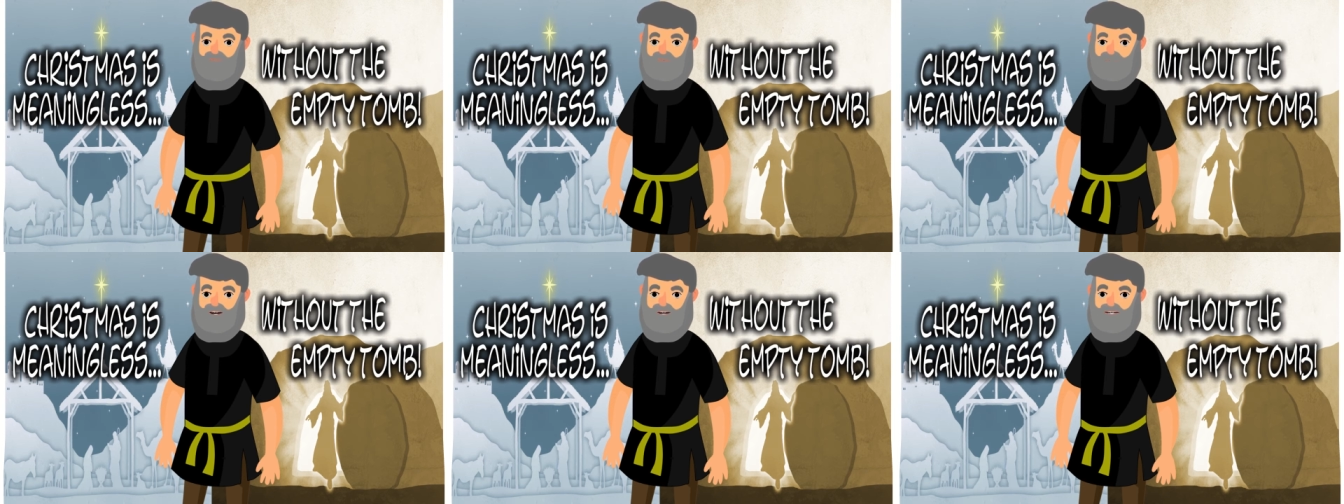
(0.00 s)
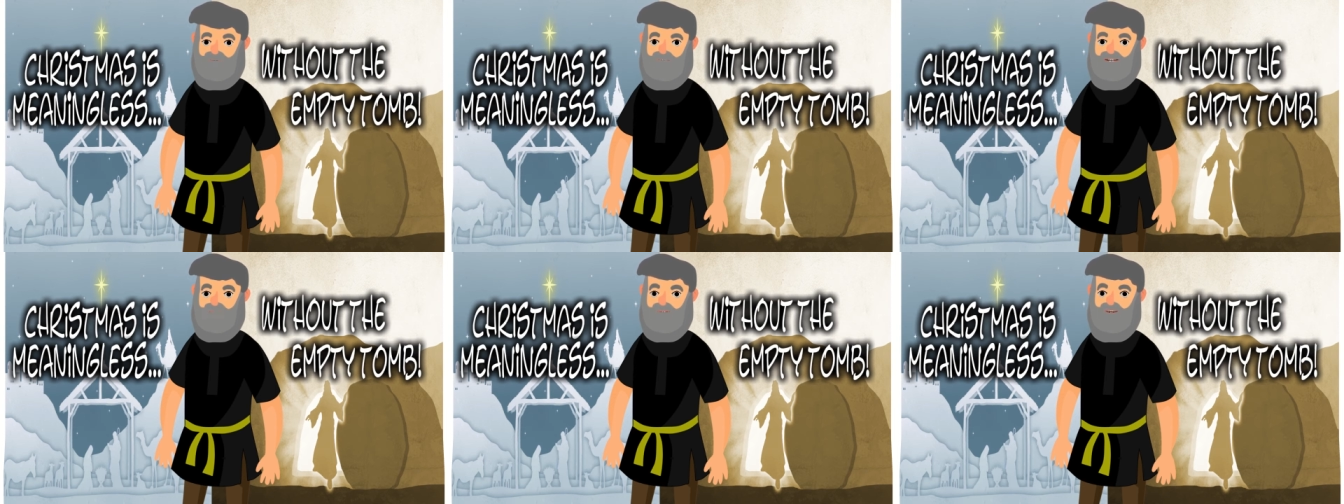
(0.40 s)
Many
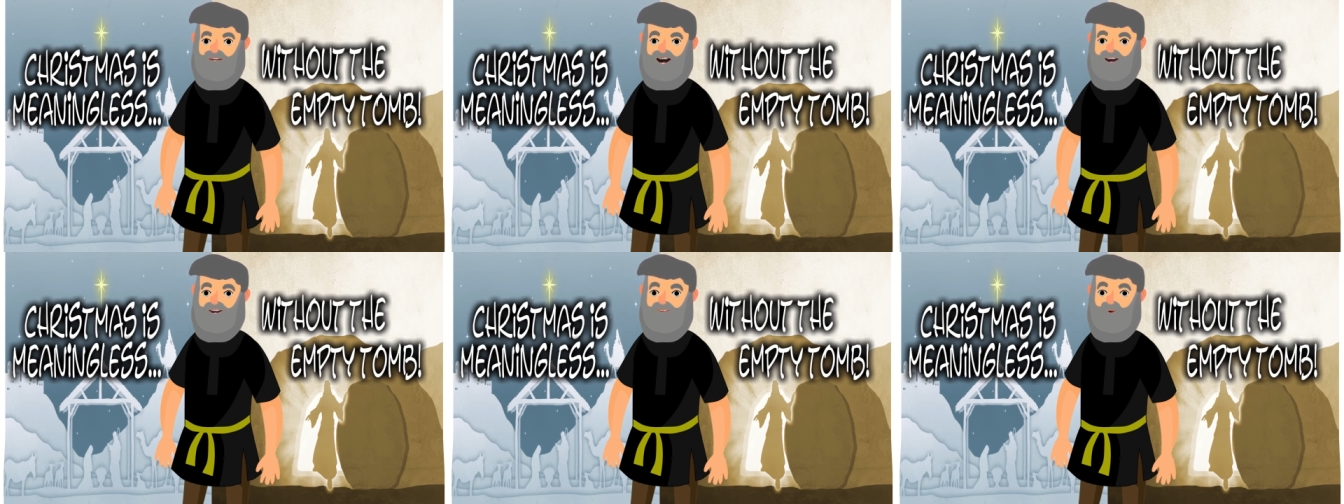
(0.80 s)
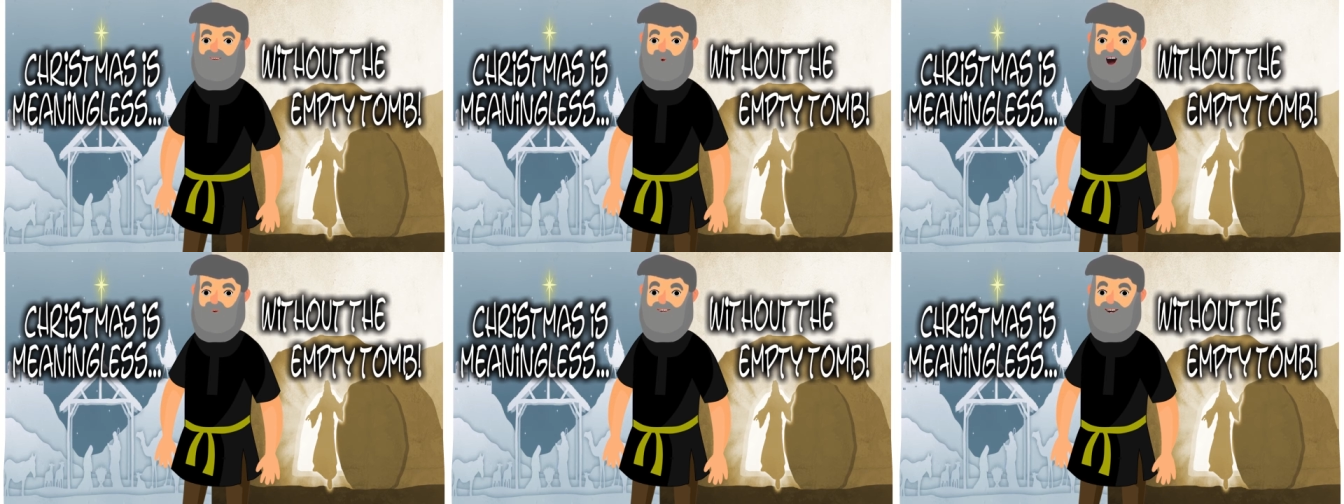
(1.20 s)
people gather
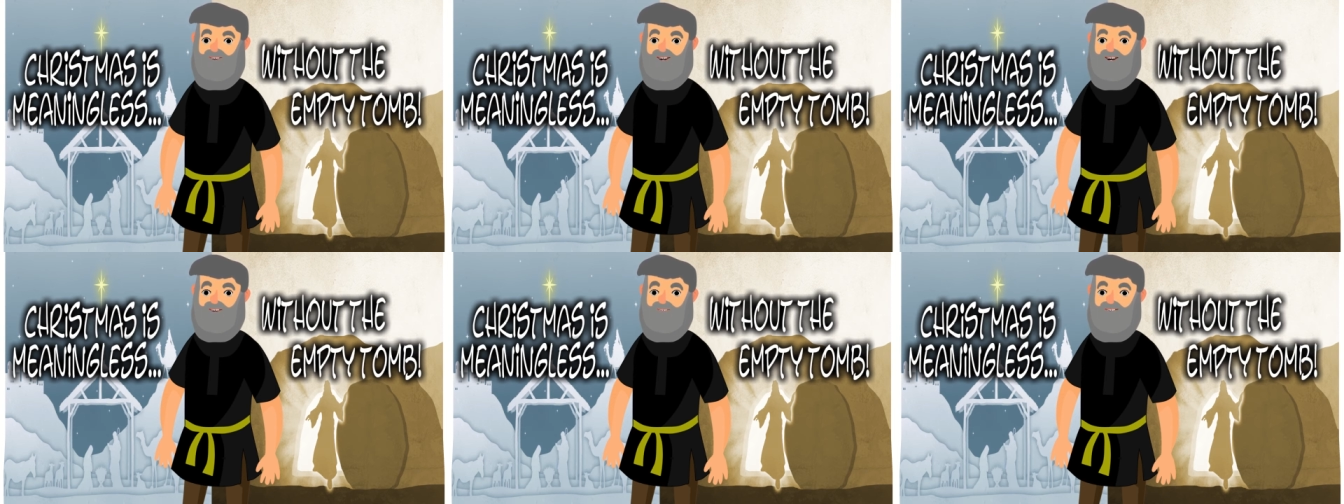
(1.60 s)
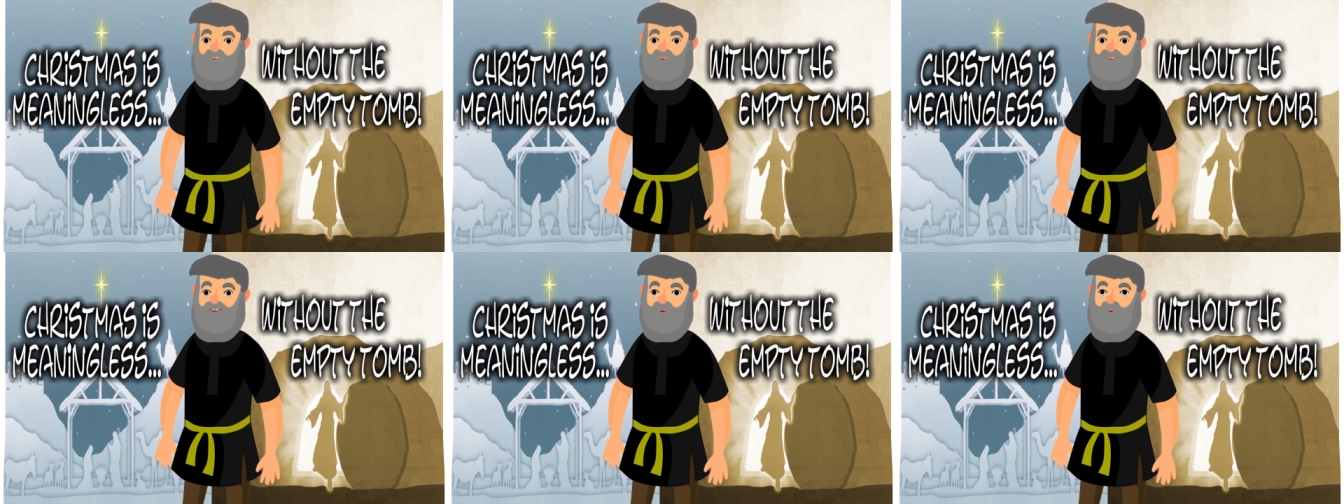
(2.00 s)
around the
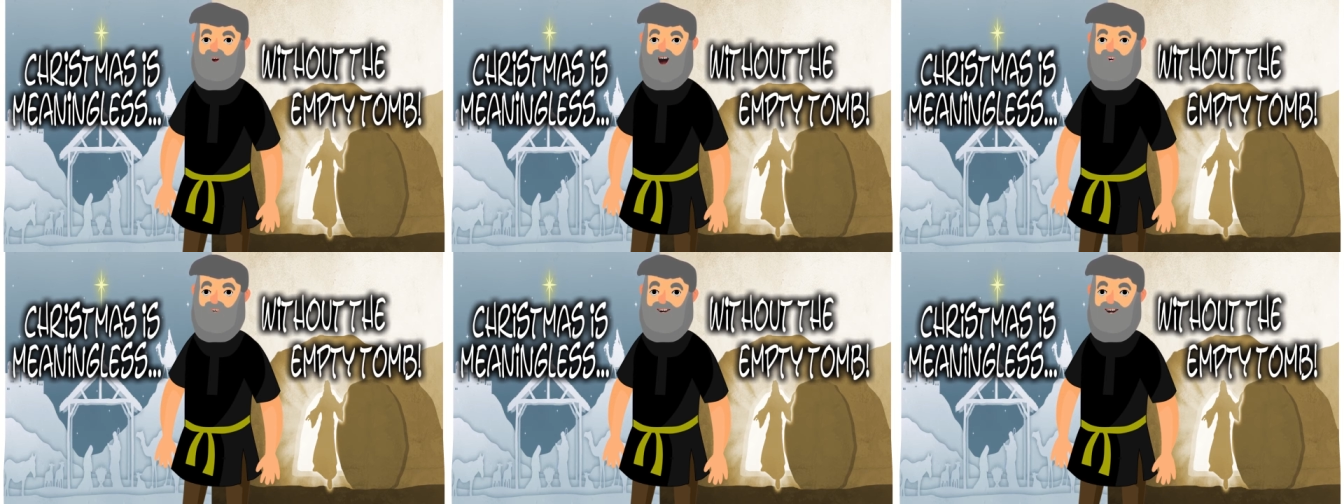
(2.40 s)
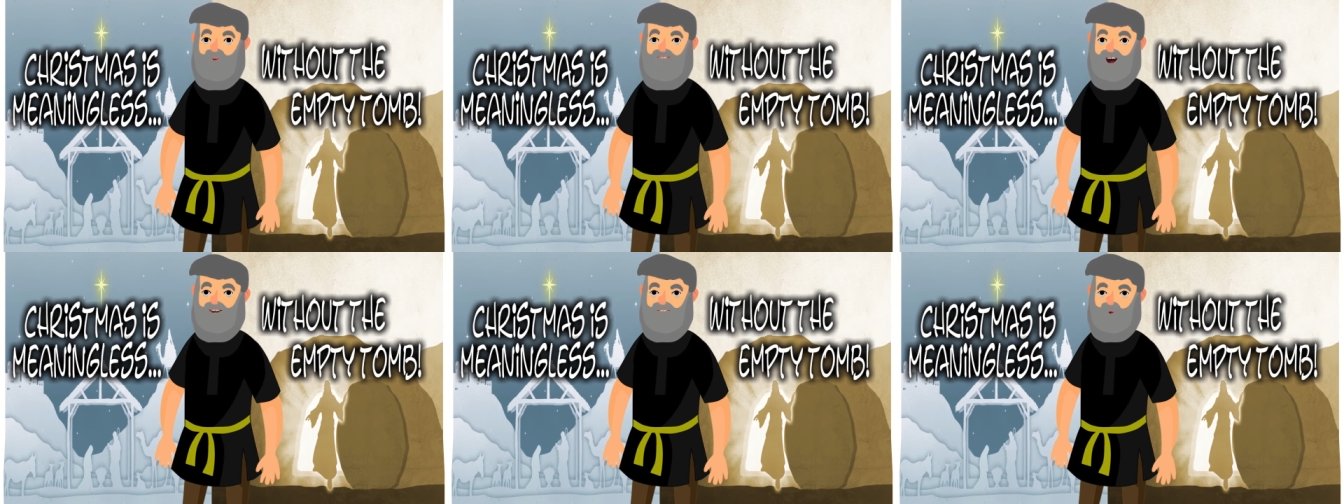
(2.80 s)
television to watch their
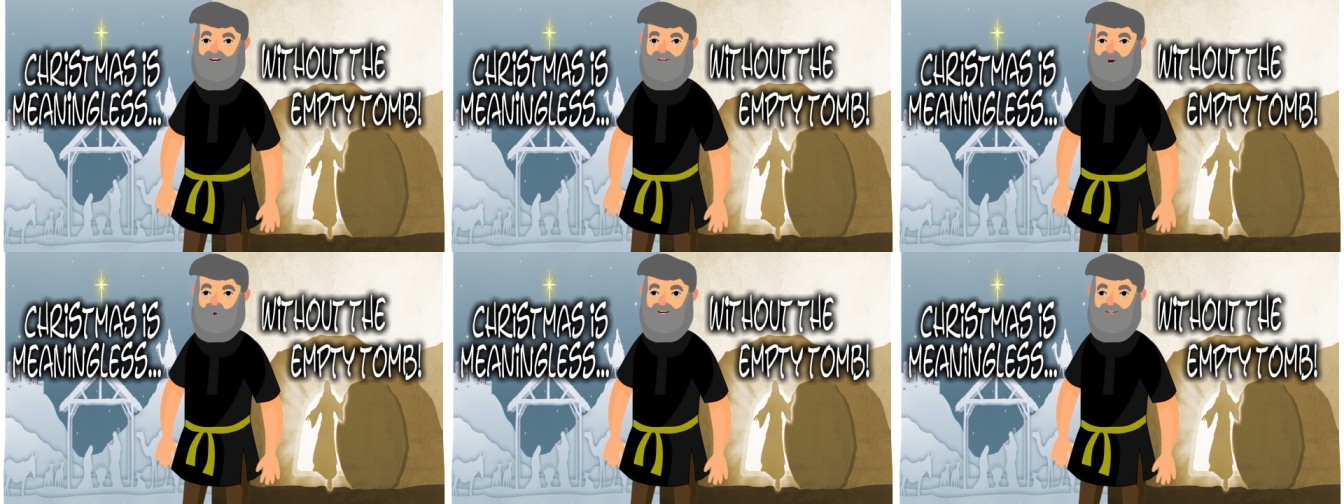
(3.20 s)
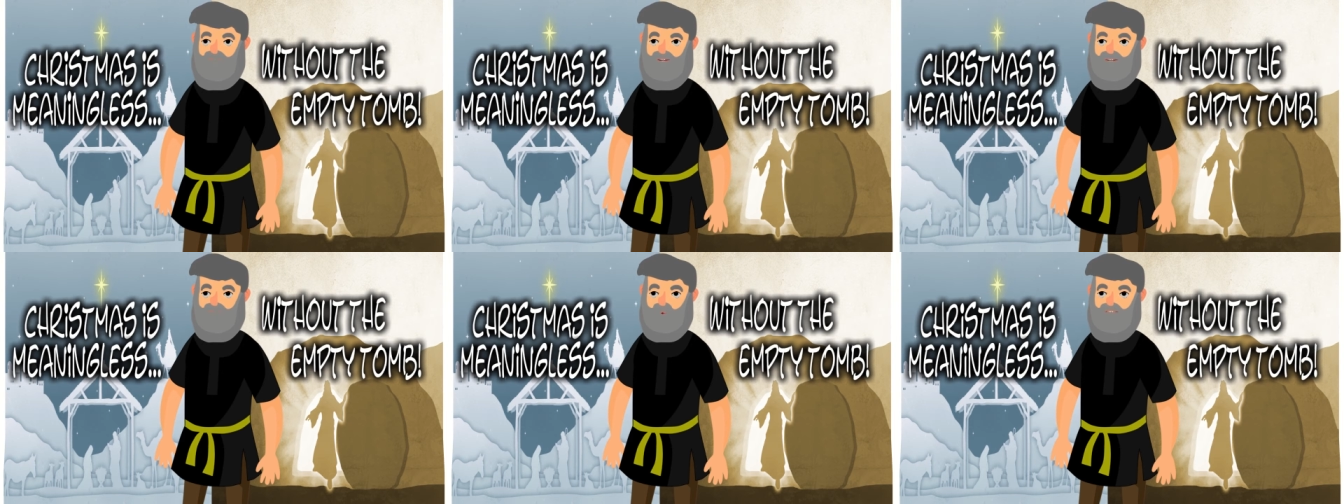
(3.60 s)
favorite
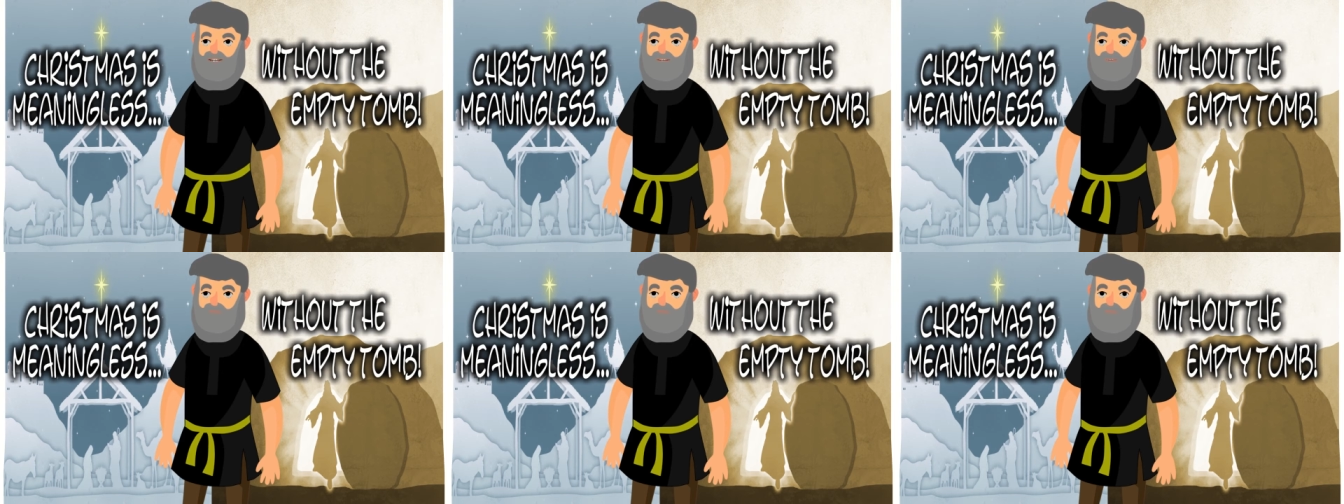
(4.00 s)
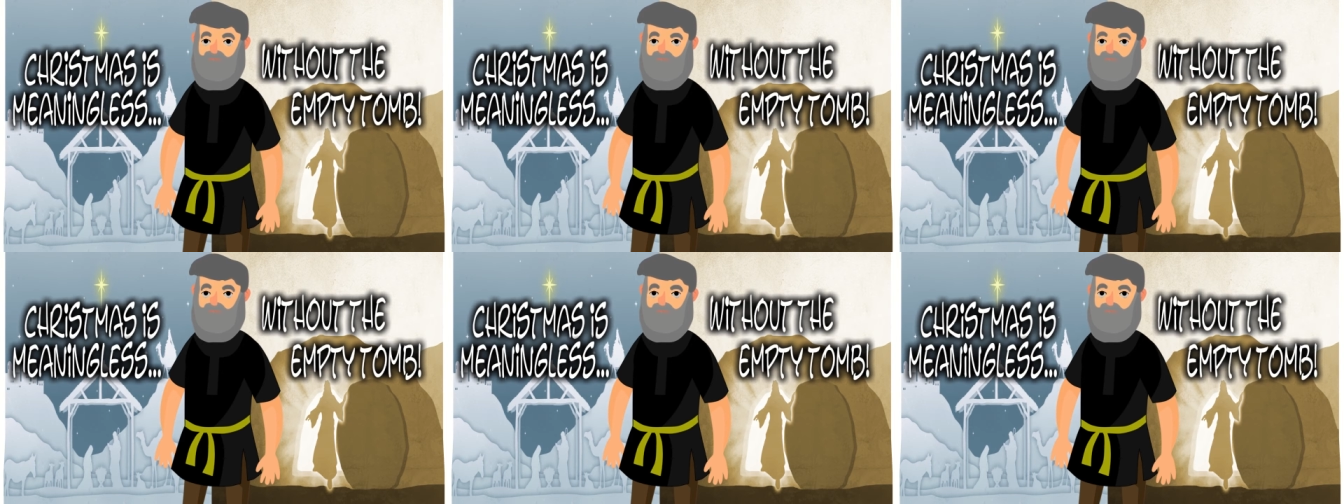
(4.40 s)
Christmas movie.